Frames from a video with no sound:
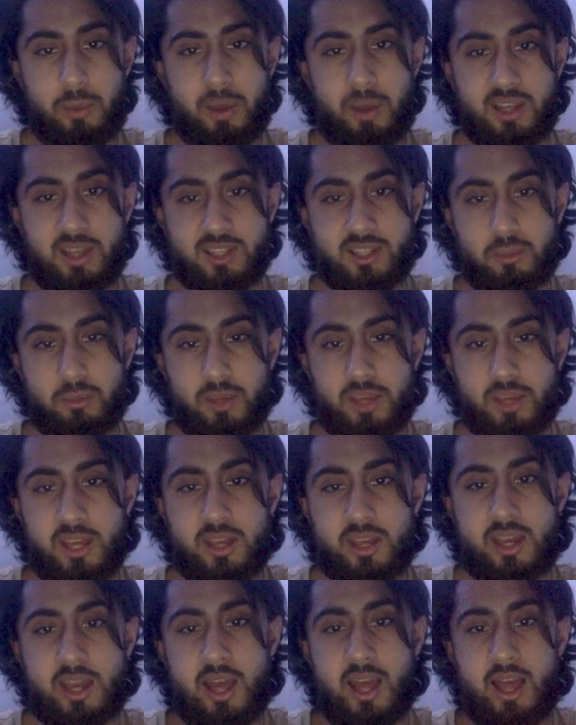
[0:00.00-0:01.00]
past the
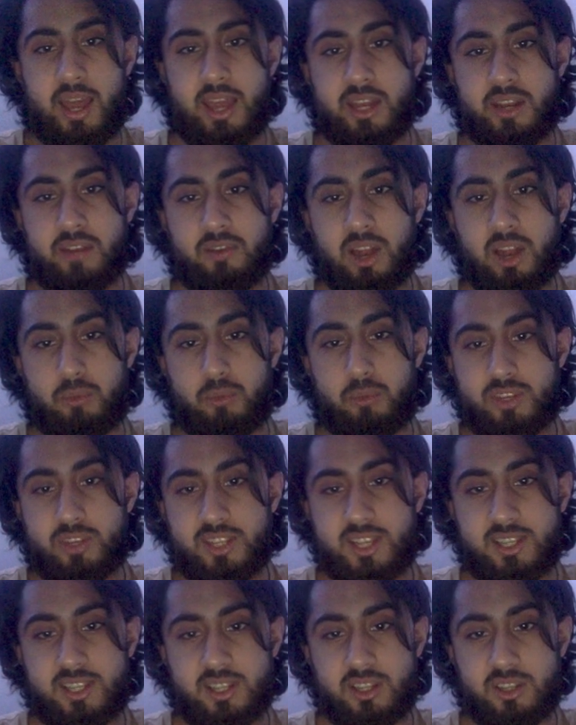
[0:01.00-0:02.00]
peak, it developed
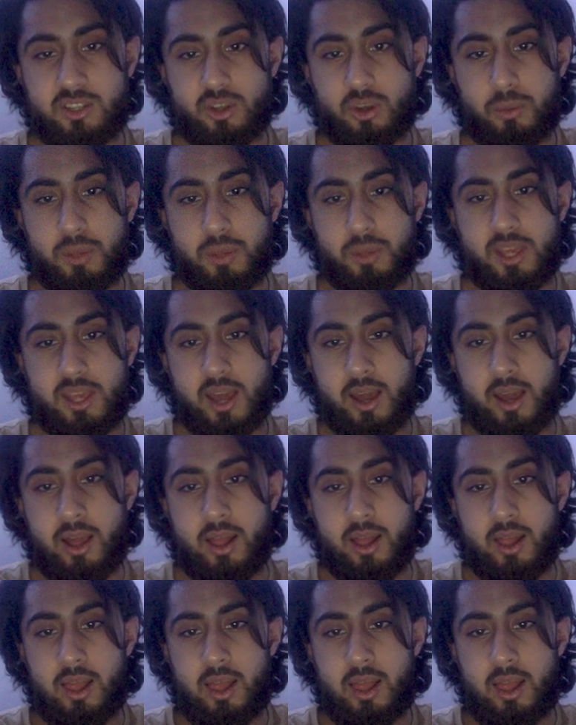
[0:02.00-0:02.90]
resistance up here,